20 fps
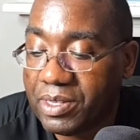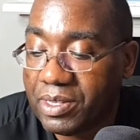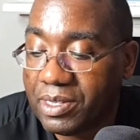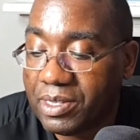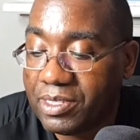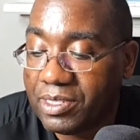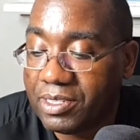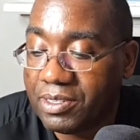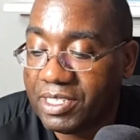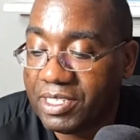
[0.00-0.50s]

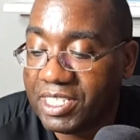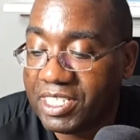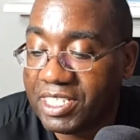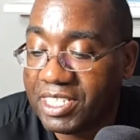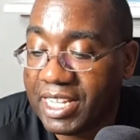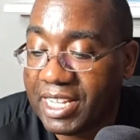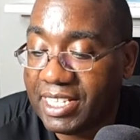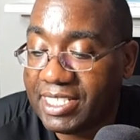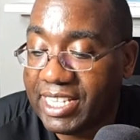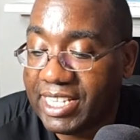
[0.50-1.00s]
So is this
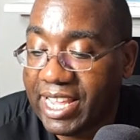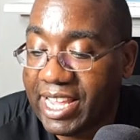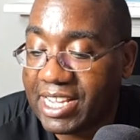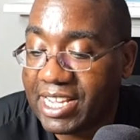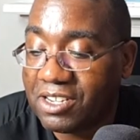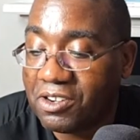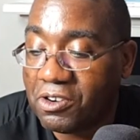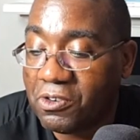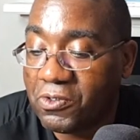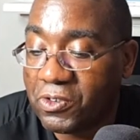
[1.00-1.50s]

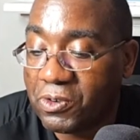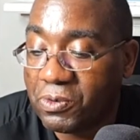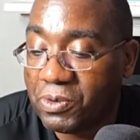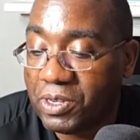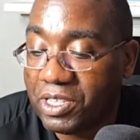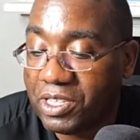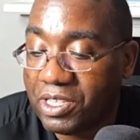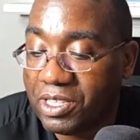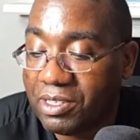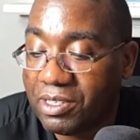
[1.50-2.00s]
attack over
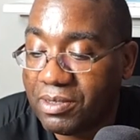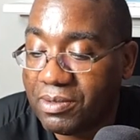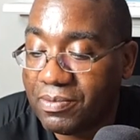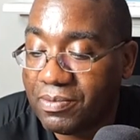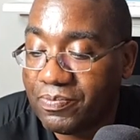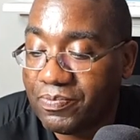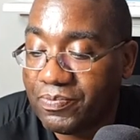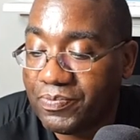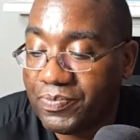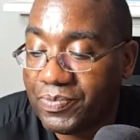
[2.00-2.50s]
with,
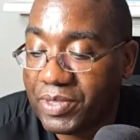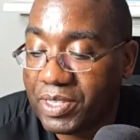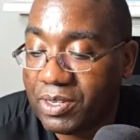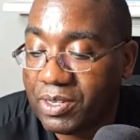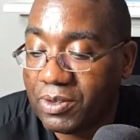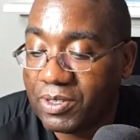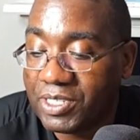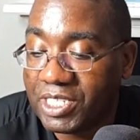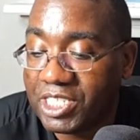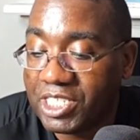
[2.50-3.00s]

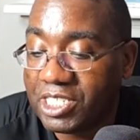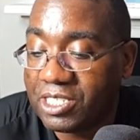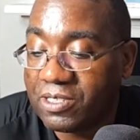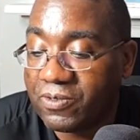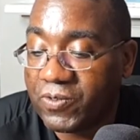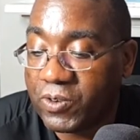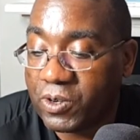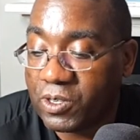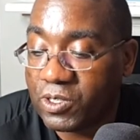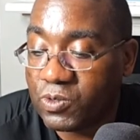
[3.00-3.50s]
or is this just the
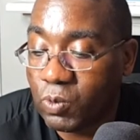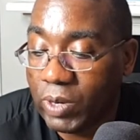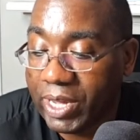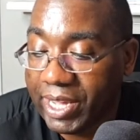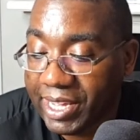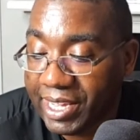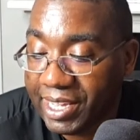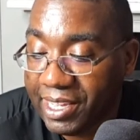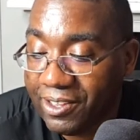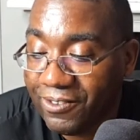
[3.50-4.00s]
first
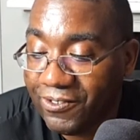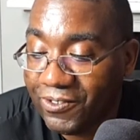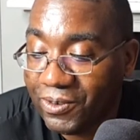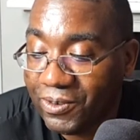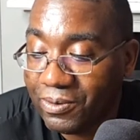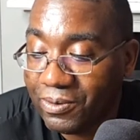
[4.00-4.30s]
wave?